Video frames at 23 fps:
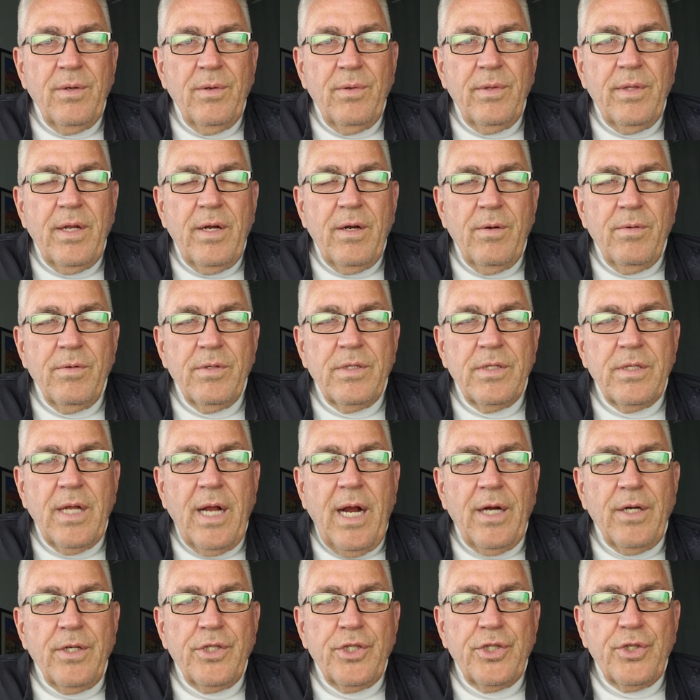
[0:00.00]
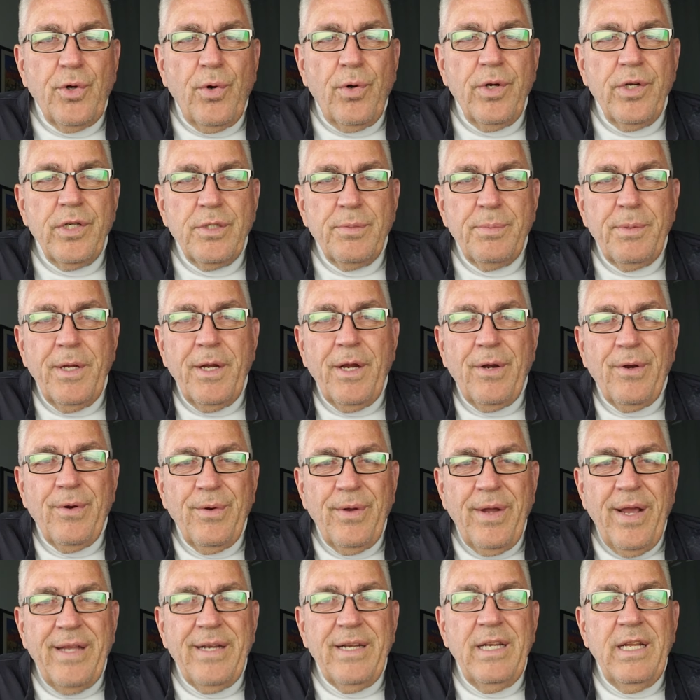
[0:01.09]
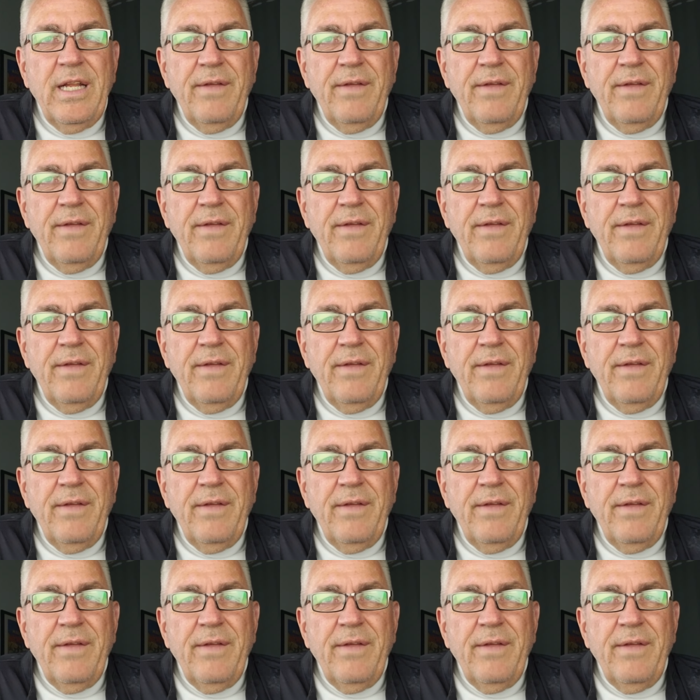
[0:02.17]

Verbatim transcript: there's our shortage being created,